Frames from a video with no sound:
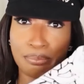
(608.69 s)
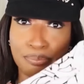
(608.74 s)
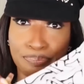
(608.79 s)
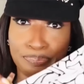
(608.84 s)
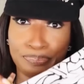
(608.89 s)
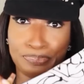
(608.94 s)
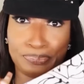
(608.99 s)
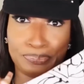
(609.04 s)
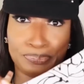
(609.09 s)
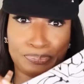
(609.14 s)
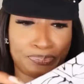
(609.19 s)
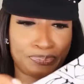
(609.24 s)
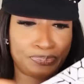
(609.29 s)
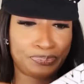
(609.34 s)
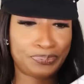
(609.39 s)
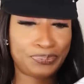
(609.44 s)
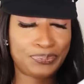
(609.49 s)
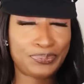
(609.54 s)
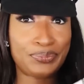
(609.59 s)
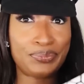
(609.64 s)
Mm
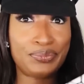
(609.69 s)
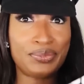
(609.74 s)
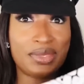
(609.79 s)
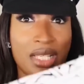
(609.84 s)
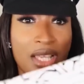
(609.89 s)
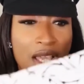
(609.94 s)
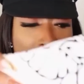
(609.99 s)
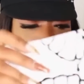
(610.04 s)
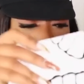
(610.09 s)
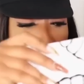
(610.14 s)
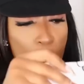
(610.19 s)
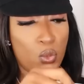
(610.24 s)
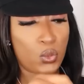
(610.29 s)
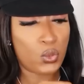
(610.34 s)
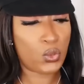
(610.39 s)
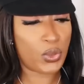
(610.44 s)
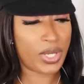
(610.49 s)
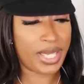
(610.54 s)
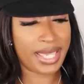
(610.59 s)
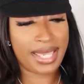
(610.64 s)
-hmm.
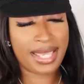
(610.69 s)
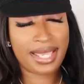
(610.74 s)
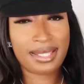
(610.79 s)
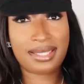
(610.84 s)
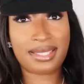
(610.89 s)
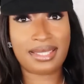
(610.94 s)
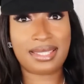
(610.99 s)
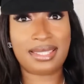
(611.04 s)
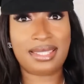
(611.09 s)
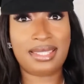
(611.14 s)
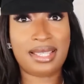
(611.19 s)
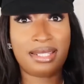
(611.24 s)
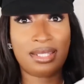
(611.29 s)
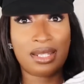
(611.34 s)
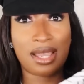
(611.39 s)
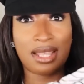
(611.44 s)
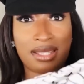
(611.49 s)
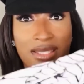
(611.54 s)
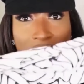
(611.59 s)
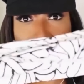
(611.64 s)
With the
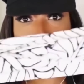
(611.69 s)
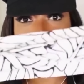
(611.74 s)
knots